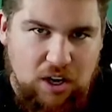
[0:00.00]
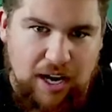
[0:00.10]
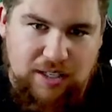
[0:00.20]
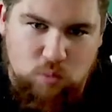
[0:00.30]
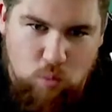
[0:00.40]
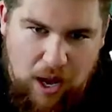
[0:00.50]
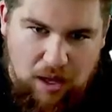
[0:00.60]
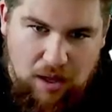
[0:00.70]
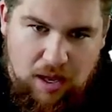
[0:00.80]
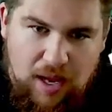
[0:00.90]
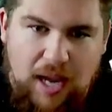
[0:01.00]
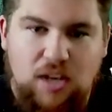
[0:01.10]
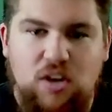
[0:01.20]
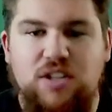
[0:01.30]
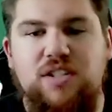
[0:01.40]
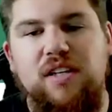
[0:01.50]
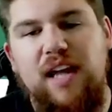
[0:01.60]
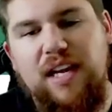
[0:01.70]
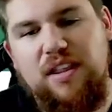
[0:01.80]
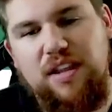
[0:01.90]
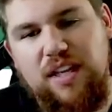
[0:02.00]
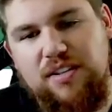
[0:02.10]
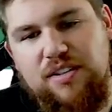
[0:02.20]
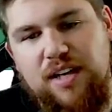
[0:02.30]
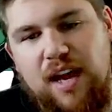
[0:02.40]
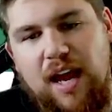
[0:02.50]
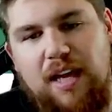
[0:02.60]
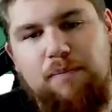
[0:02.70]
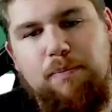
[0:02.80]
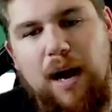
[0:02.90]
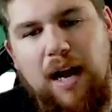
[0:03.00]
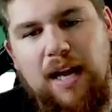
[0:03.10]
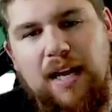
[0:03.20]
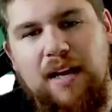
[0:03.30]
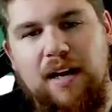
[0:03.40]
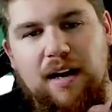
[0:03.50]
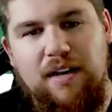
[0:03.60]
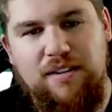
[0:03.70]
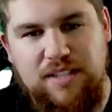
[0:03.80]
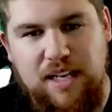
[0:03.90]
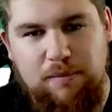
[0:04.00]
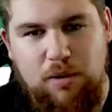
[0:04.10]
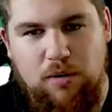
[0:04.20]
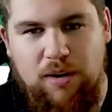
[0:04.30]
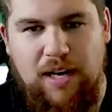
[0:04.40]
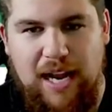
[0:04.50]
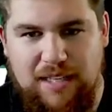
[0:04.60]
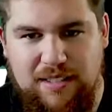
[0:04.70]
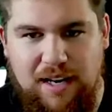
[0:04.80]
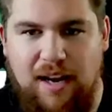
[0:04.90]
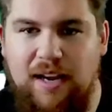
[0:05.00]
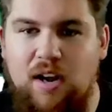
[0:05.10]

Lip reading: as well. And you can select this and buy the stablecoin XDAI,